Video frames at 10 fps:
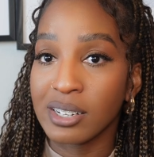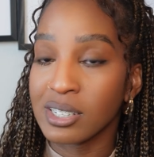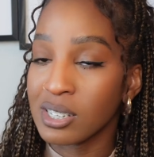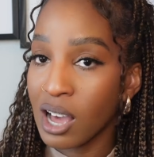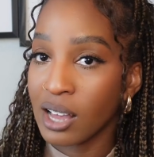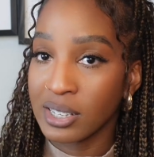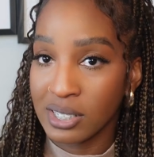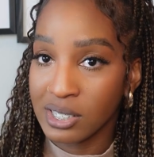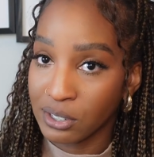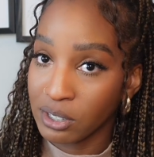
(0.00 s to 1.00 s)
does not
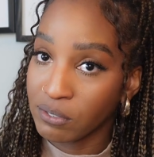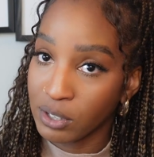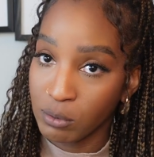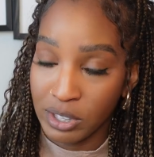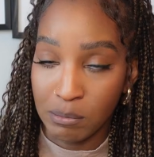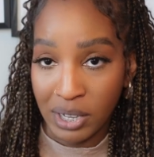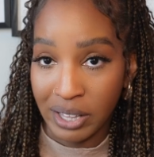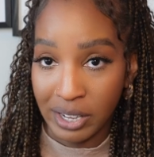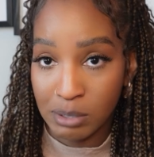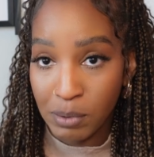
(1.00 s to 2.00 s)
necessarily fit within my
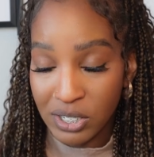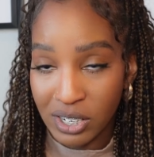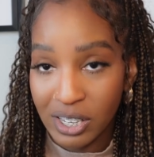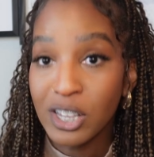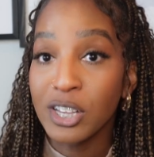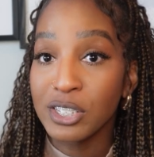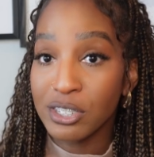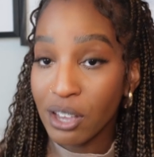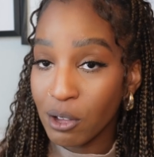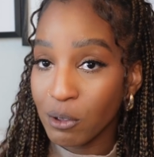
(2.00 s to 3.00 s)
client's budget.
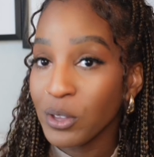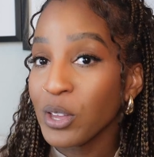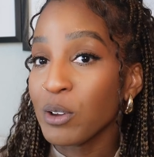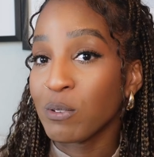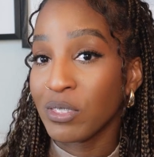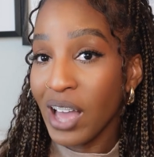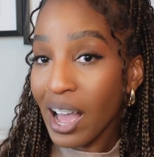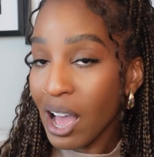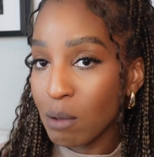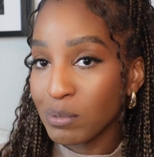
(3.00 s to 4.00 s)
So when
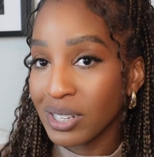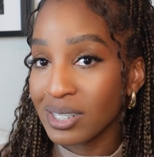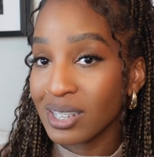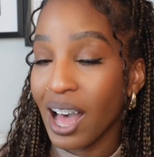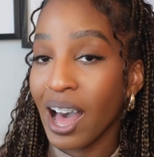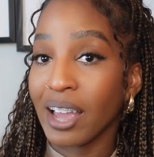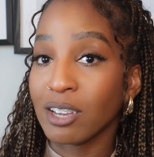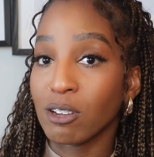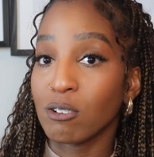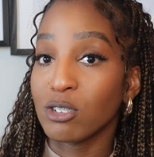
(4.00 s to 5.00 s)
that happens, I
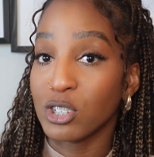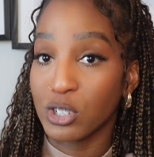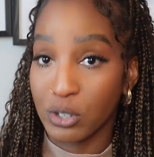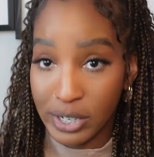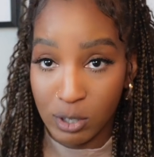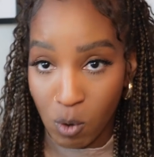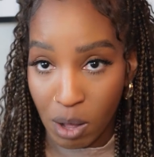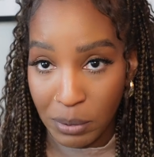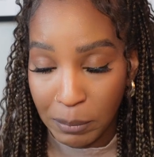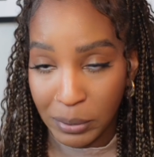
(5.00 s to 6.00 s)
go straight to
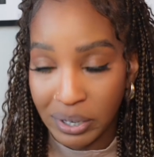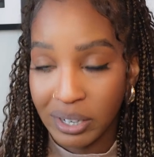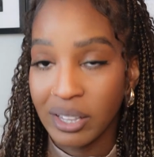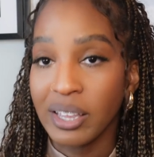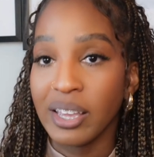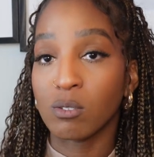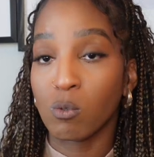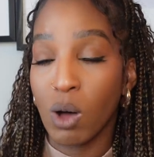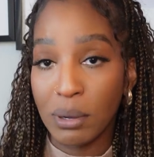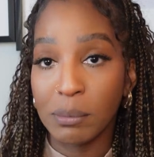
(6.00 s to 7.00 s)
wallpaper.
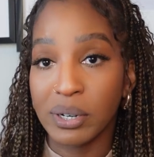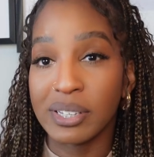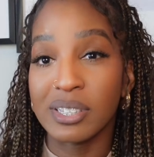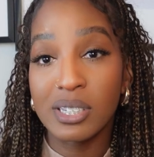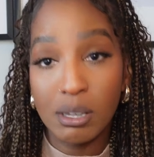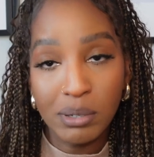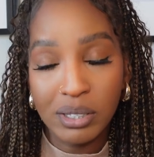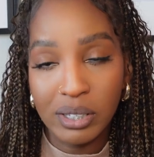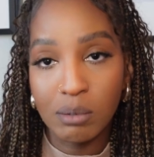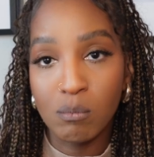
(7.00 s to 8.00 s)
Wallpaper is
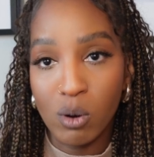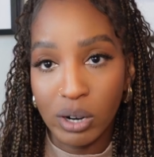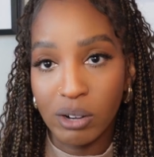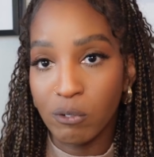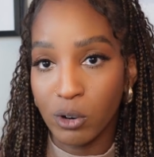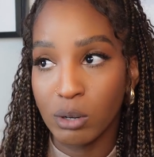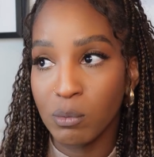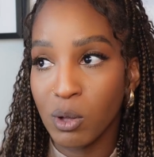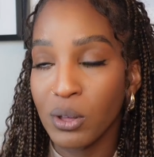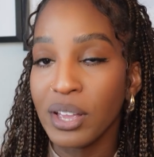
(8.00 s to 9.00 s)
typically more
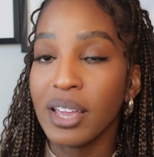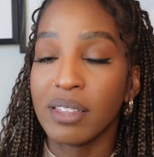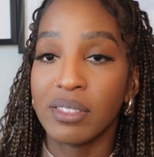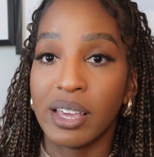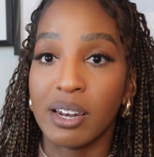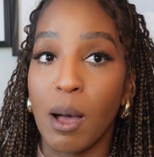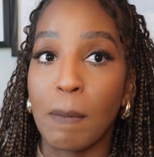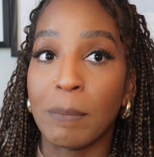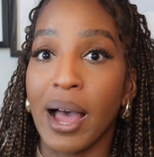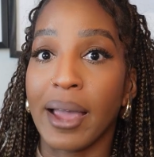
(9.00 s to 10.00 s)
affordable than
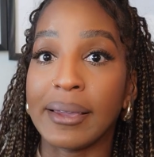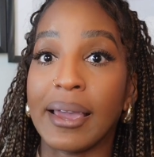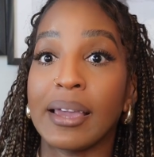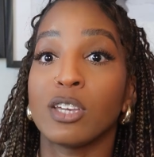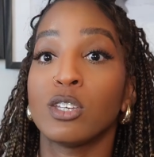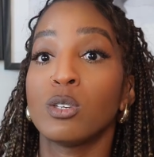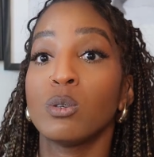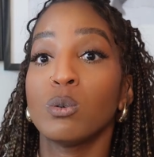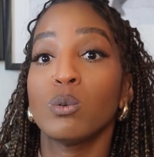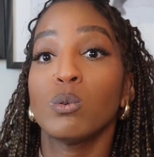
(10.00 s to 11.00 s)
buying a
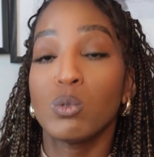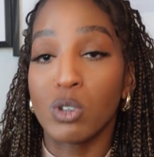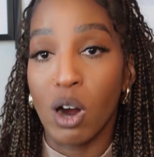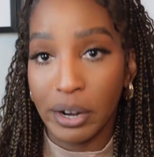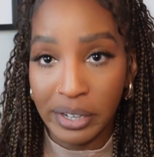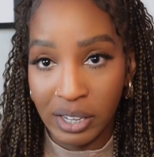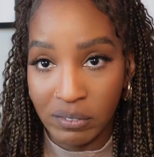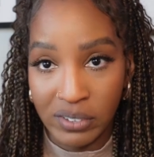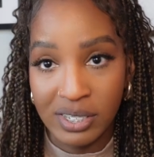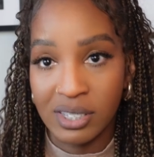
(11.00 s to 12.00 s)
huge art
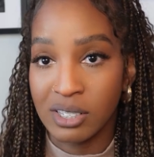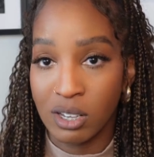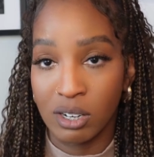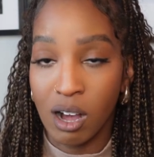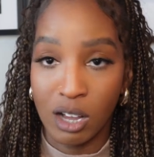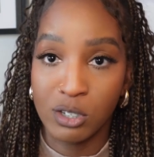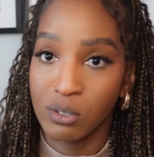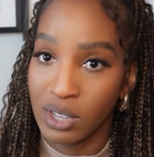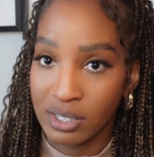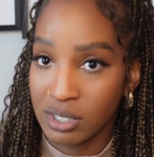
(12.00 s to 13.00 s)
canvas that's going to cost
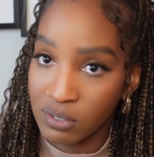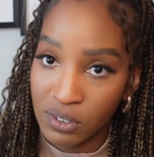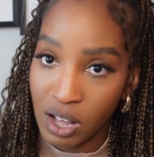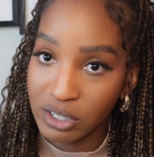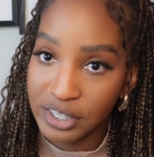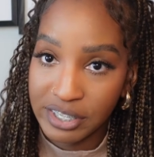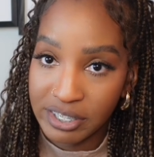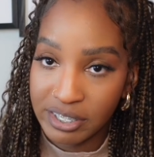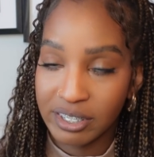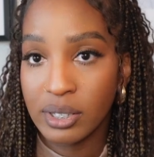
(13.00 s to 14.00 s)
you thousands of
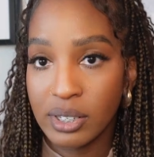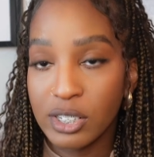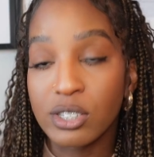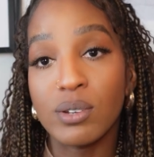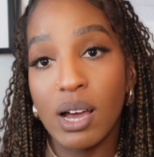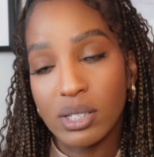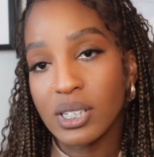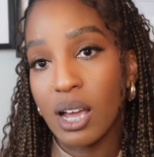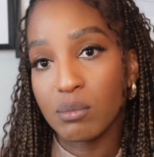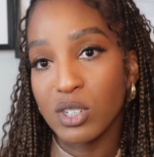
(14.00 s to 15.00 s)
dollars. So now it's
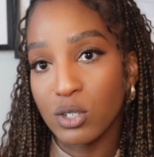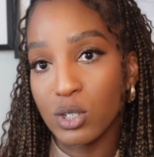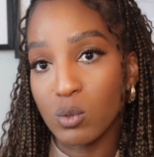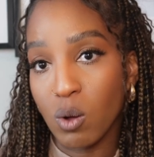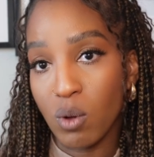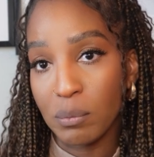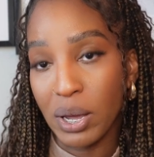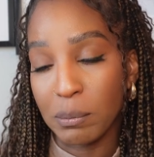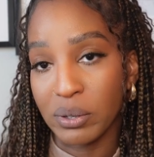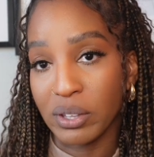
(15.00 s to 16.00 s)
time to choose what
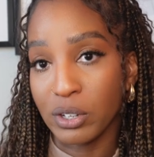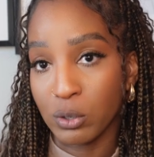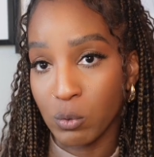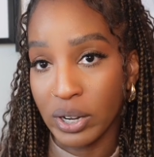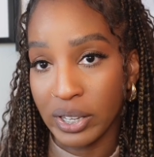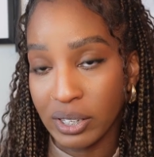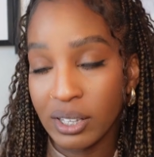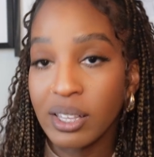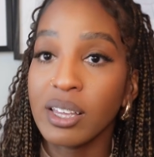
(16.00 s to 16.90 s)
wallpaper that you're wanting.